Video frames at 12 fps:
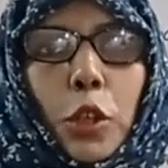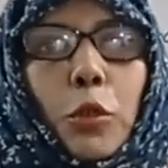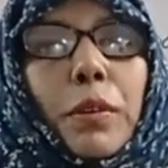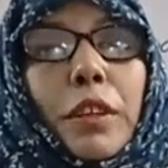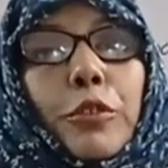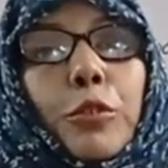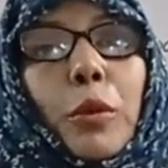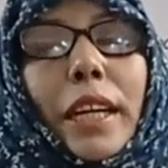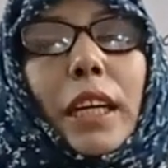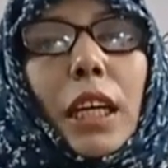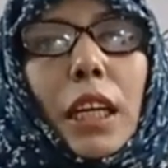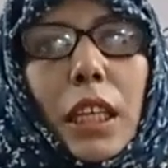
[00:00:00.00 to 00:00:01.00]
to
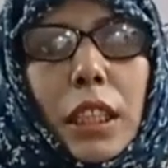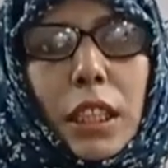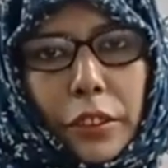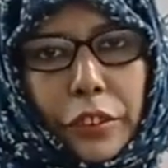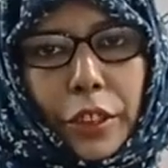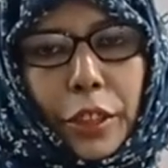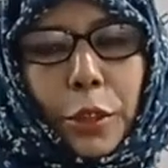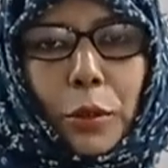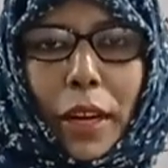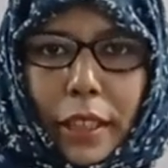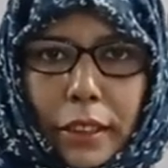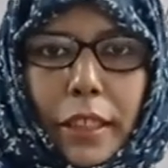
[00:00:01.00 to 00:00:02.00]
persuade others
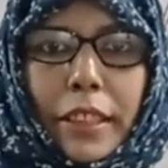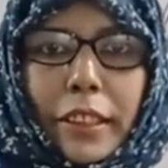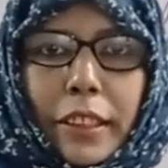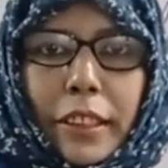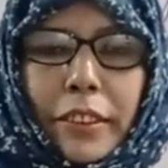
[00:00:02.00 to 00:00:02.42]
to get the